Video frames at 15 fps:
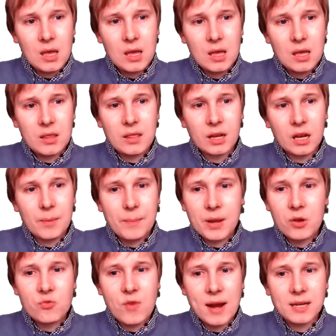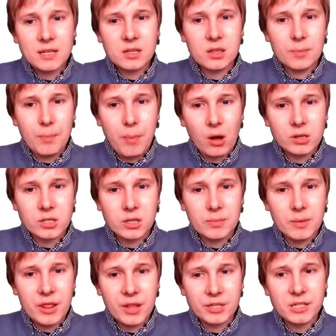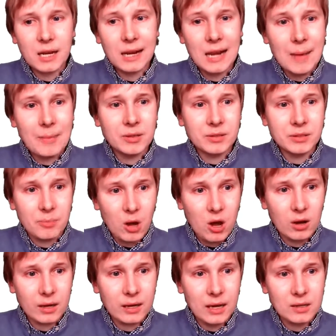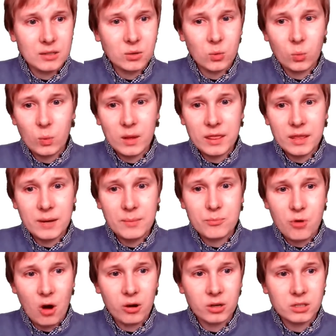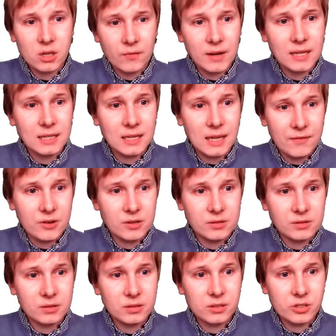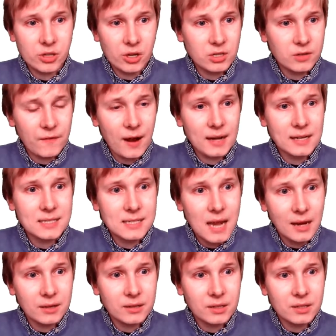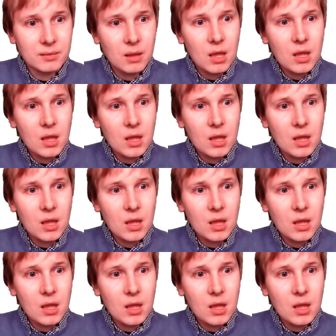And they can be a race to the bottom and thus lemon market within products of a given certified standard.